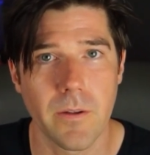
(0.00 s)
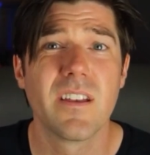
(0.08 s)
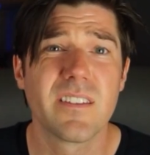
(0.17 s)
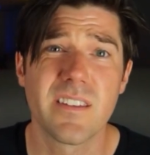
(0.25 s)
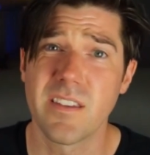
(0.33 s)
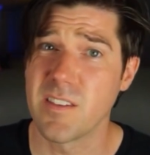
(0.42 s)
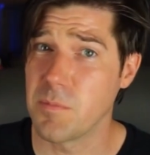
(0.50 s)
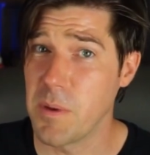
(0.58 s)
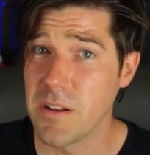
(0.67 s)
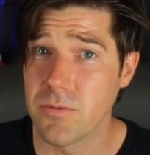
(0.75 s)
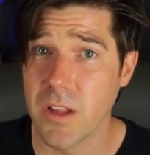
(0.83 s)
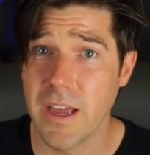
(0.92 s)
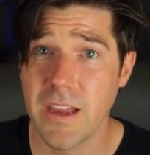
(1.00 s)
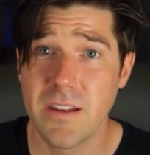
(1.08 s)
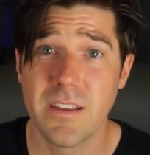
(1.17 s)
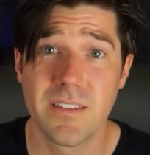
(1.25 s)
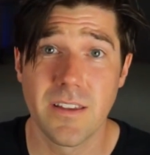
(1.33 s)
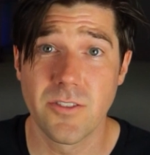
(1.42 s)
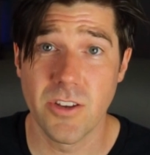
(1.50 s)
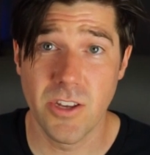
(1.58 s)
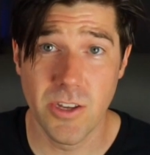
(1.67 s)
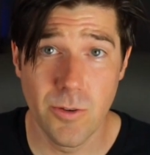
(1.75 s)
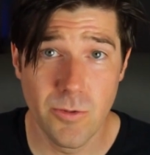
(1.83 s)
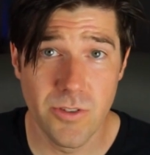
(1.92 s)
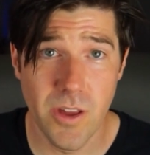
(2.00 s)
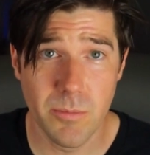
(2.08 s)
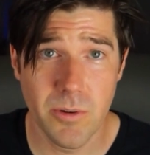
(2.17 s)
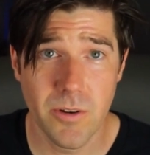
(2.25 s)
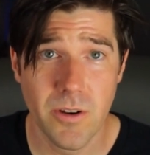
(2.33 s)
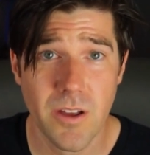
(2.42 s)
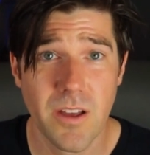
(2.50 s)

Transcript: Since the speed of light is such a huge number,